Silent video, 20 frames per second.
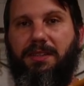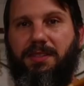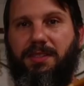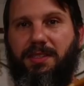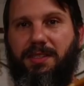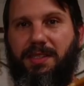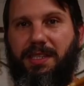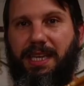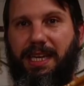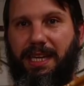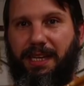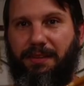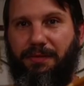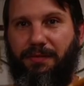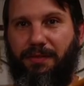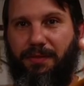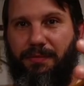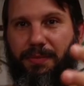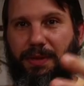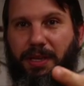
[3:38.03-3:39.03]
skin
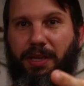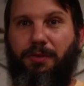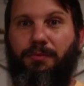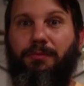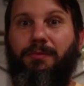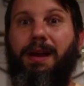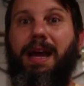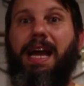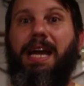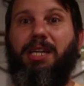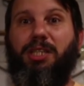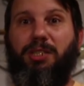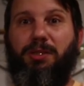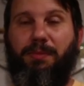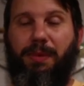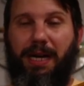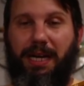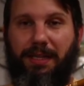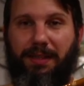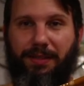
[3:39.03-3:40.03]
from being rashed
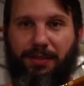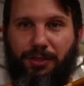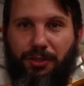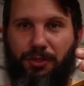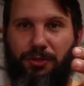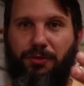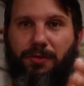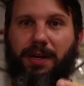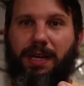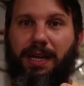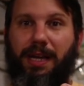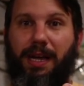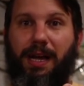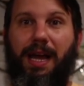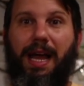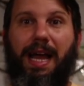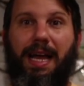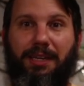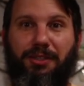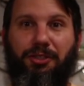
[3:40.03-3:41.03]
by the string
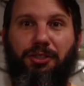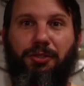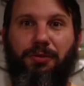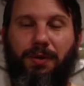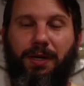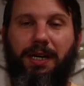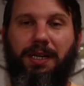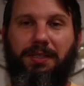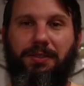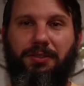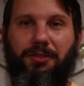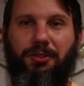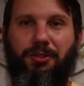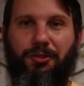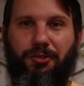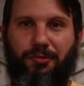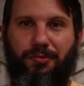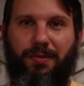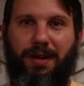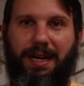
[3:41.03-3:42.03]
as you
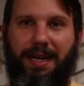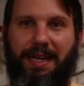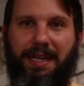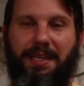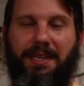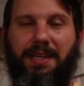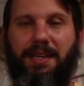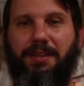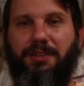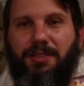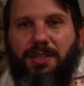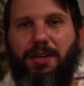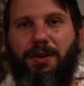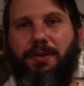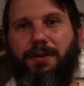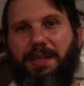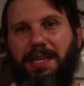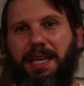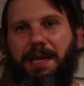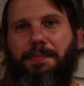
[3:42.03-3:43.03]
unstring it.
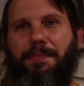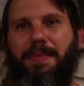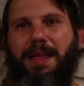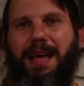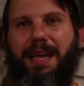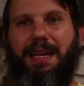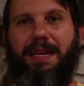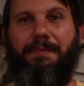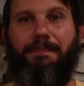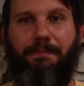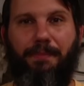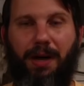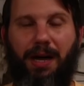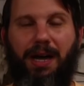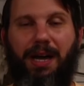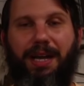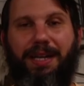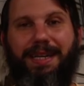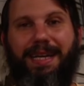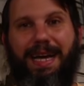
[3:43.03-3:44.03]
So keep that in
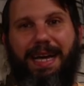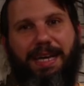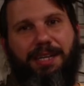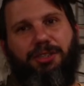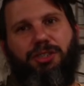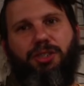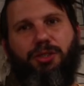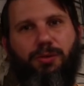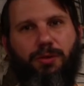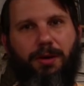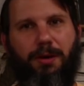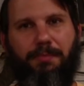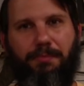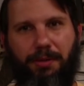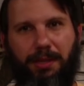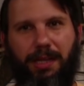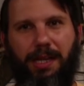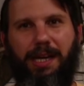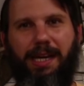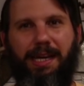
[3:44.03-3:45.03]
mind as you are
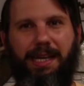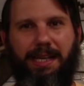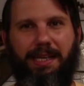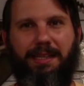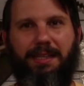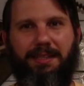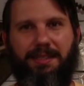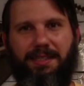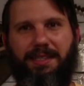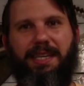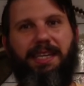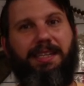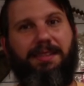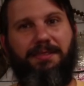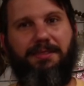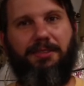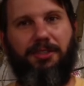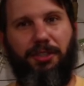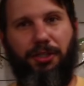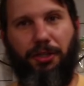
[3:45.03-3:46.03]
applying the
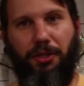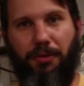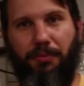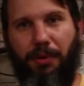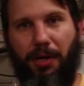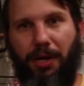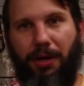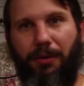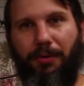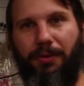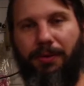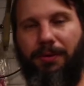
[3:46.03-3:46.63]
skins to your bow.